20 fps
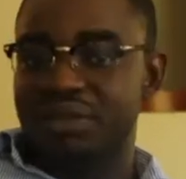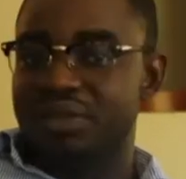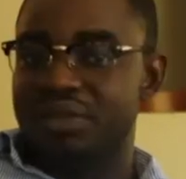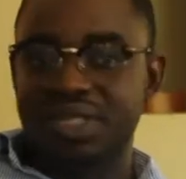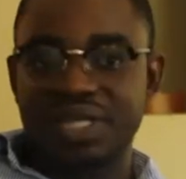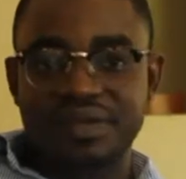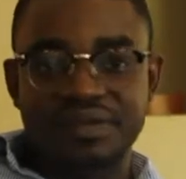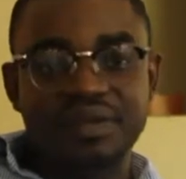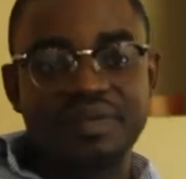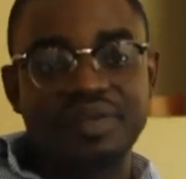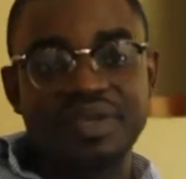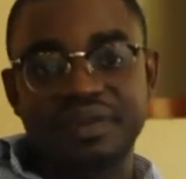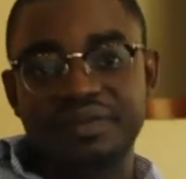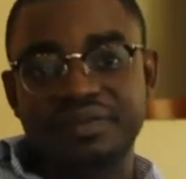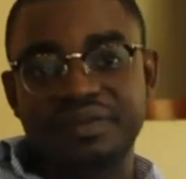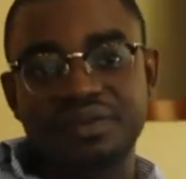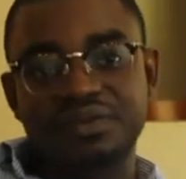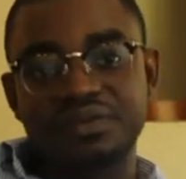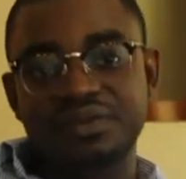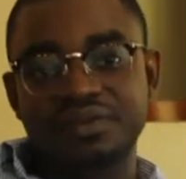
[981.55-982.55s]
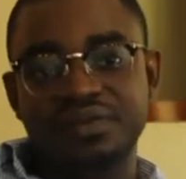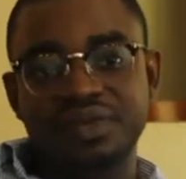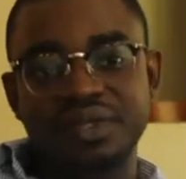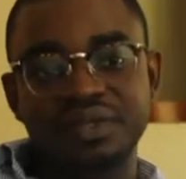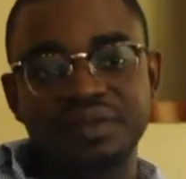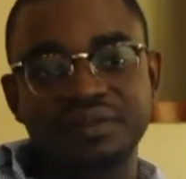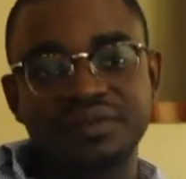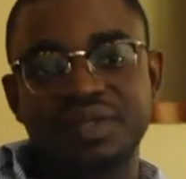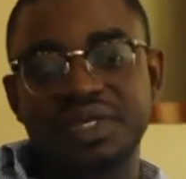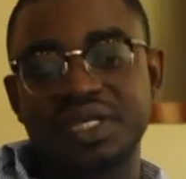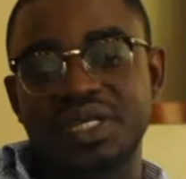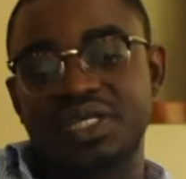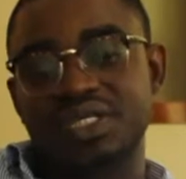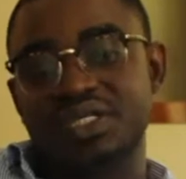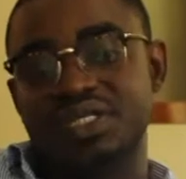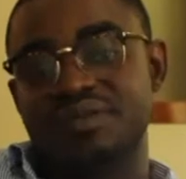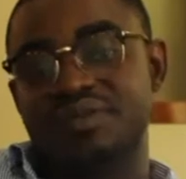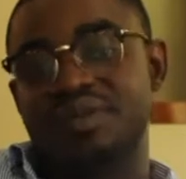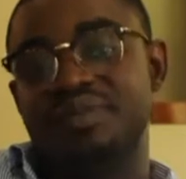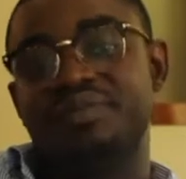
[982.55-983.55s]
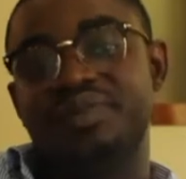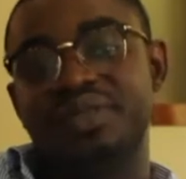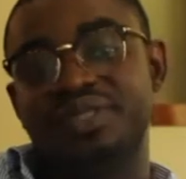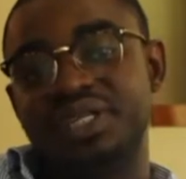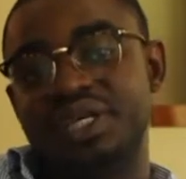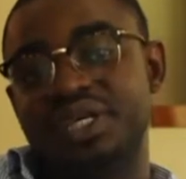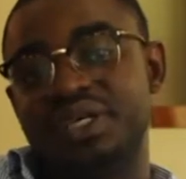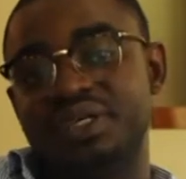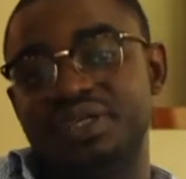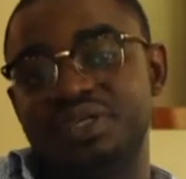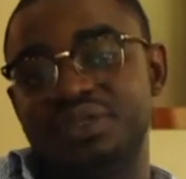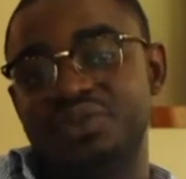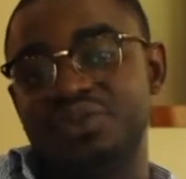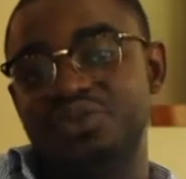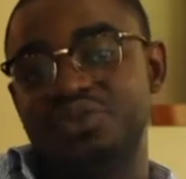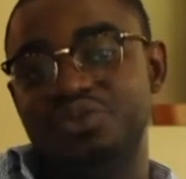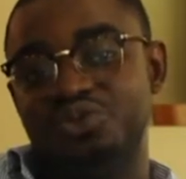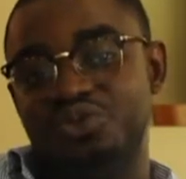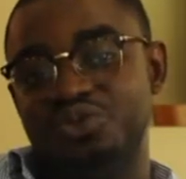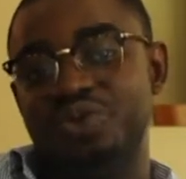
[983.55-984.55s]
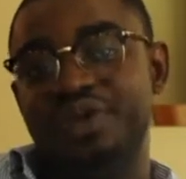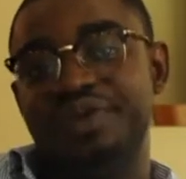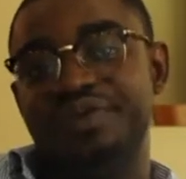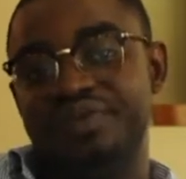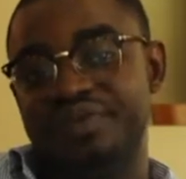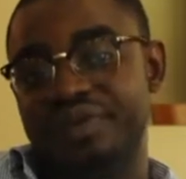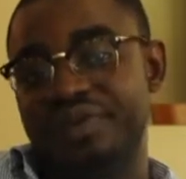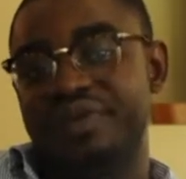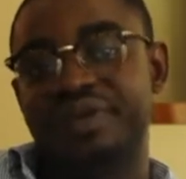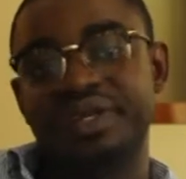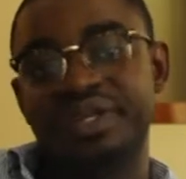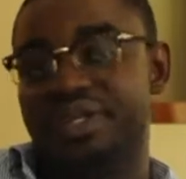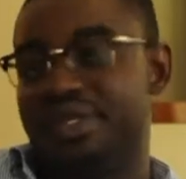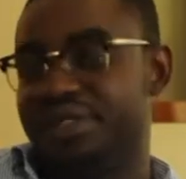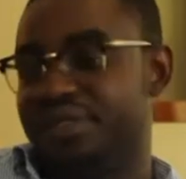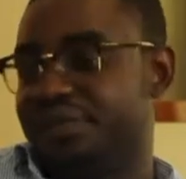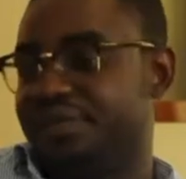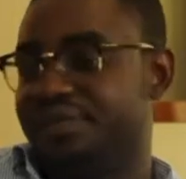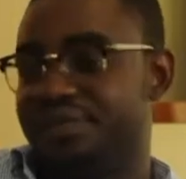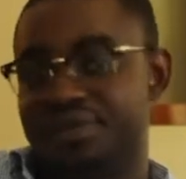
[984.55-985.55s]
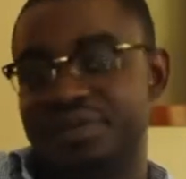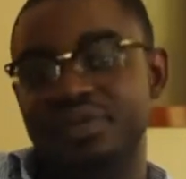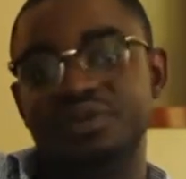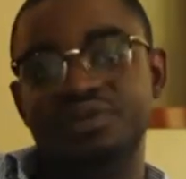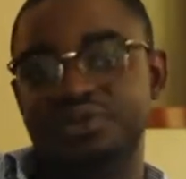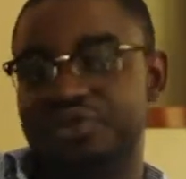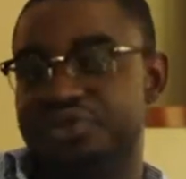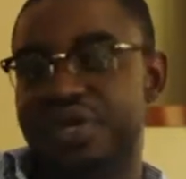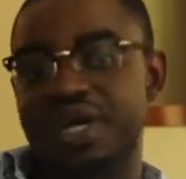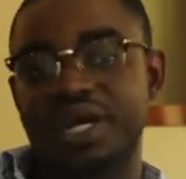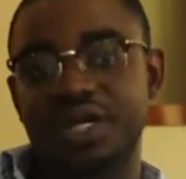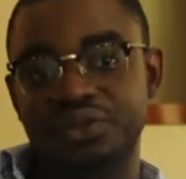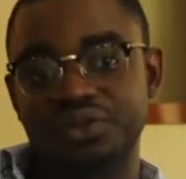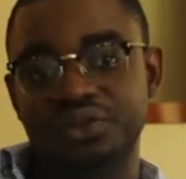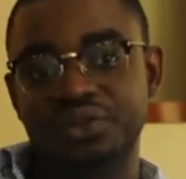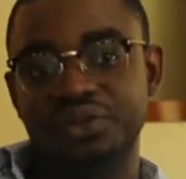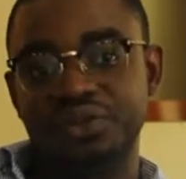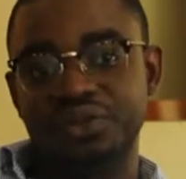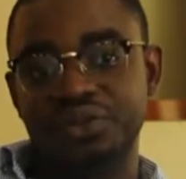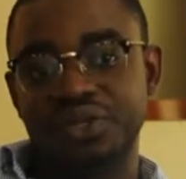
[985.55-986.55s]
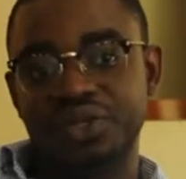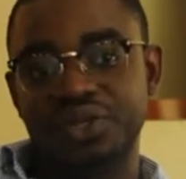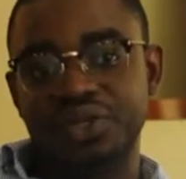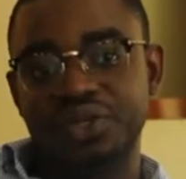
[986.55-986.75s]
Never be afraid to fail. It is even better to do and fail rather than fail to try at all.